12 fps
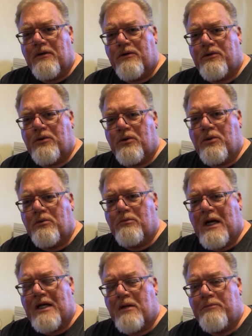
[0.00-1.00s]
through
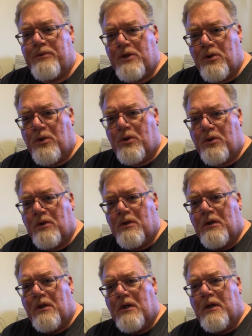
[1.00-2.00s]
my computer,
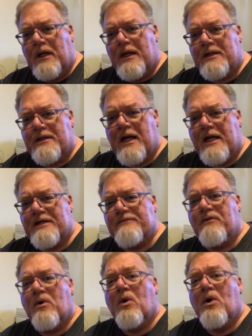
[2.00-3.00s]
it takes
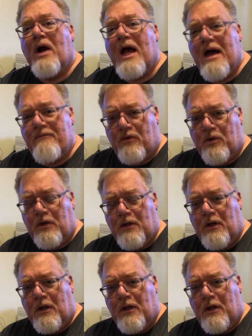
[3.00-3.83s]
forever.